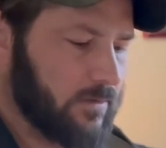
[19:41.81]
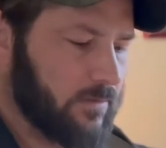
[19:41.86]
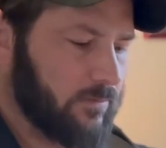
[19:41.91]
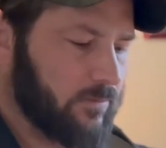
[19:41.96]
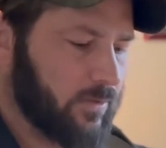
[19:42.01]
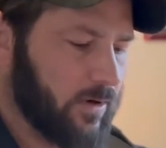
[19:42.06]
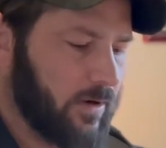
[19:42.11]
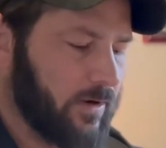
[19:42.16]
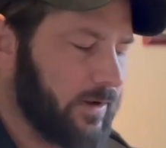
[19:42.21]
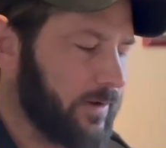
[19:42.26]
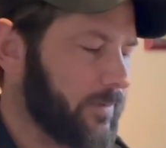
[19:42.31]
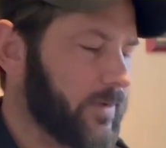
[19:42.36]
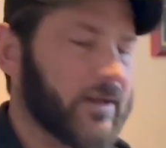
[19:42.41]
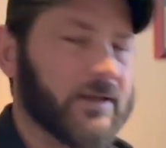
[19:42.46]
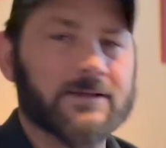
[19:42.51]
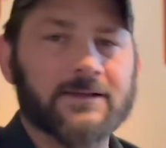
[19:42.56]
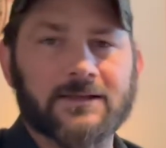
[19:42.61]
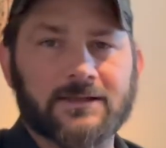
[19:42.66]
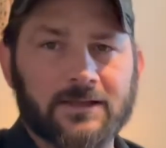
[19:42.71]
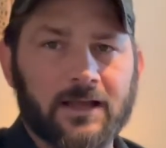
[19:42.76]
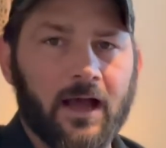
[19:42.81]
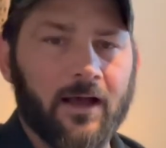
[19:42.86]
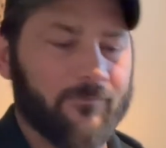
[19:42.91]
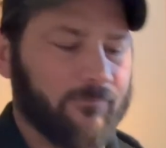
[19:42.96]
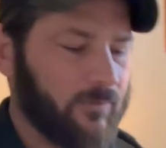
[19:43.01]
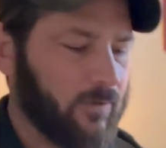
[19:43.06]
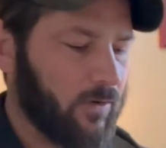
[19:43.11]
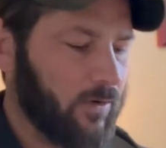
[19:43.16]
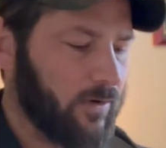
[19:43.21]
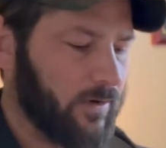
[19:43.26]
Probably because it's
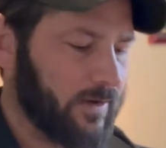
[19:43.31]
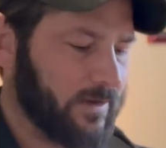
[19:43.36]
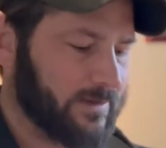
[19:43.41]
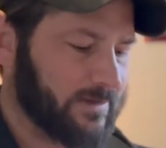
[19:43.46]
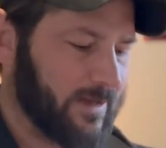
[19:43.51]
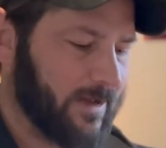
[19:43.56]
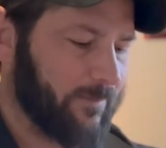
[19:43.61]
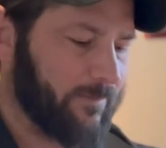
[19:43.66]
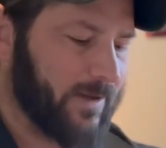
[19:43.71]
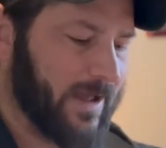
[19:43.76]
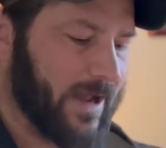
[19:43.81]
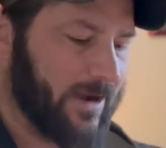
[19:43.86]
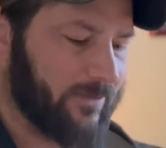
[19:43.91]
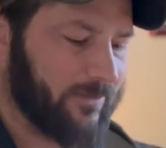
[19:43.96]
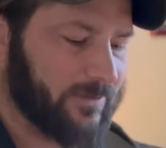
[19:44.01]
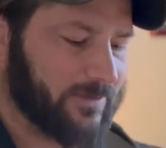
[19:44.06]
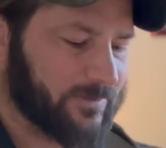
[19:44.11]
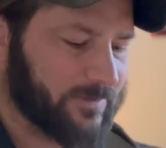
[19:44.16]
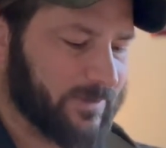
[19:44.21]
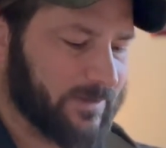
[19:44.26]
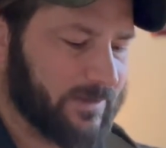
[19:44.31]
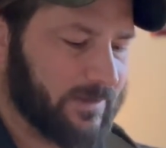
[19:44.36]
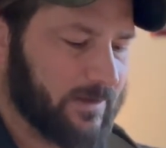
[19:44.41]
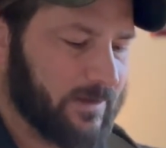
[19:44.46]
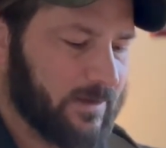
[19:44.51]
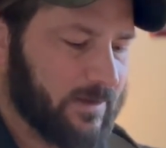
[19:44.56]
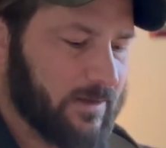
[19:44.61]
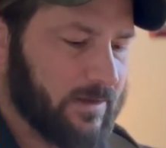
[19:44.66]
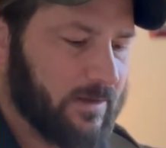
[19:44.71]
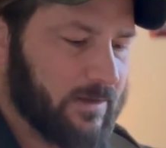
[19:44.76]
not full, it's not backwards, but
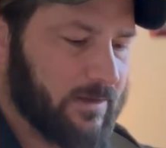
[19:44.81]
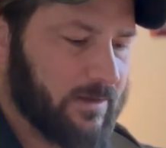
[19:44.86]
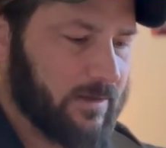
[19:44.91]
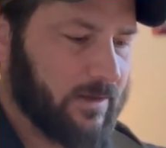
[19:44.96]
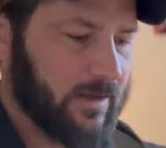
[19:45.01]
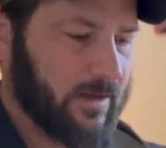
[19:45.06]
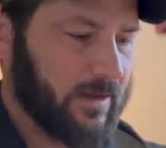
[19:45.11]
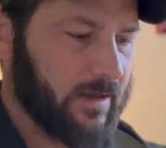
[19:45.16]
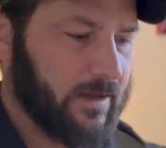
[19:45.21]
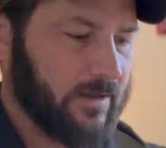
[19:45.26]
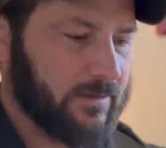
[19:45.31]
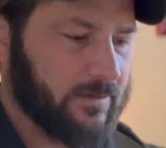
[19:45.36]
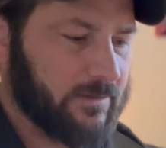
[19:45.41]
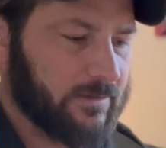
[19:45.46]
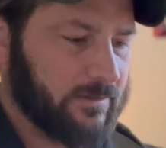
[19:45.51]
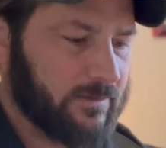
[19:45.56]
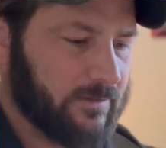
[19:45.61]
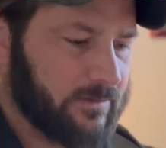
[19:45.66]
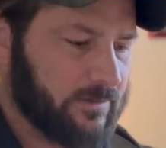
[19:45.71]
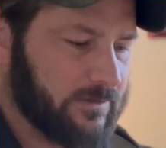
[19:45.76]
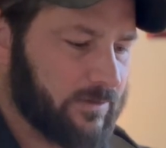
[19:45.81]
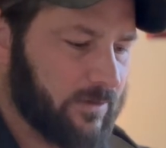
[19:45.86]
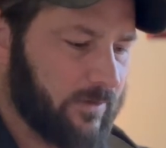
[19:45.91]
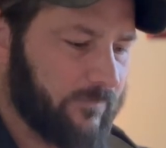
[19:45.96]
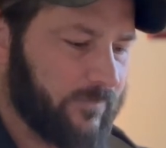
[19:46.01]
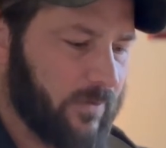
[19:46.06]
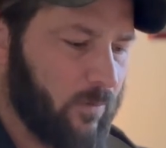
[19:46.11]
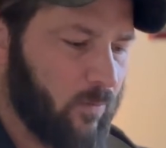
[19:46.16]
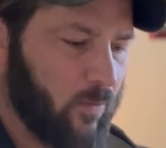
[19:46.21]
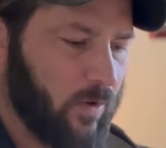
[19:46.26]
so
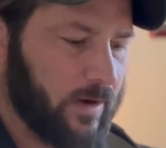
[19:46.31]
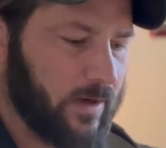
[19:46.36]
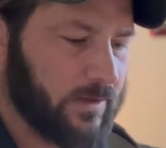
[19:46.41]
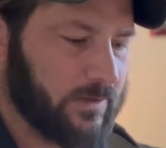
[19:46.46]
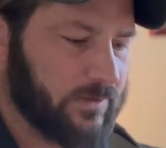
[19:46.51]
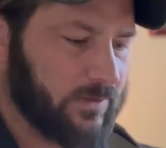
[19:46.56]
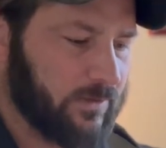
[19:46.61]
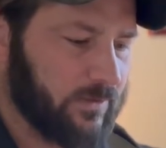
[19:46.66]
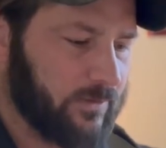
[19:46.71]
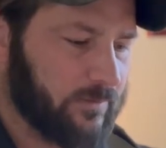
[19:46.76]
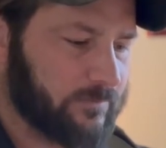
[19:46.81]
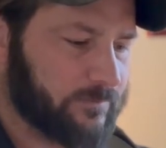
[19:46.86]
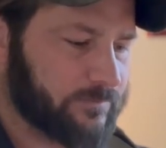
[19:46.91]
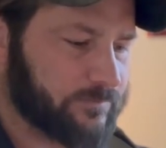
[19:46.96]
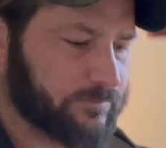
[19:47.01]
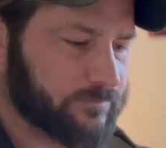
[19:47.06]
if I wanted to,